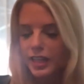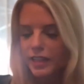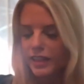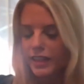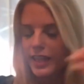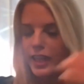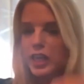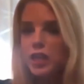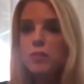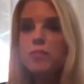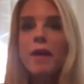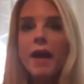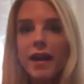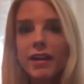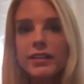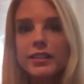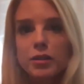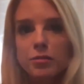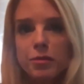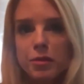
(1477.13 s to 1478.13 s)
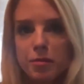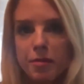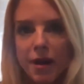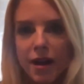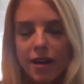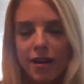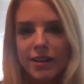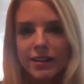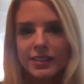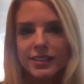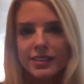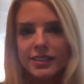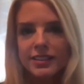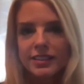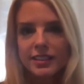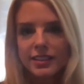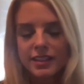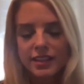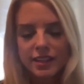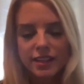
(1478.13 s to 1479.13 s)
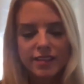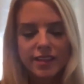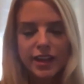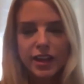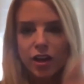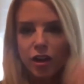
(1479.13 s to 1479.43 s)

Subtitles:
He packed up the box. They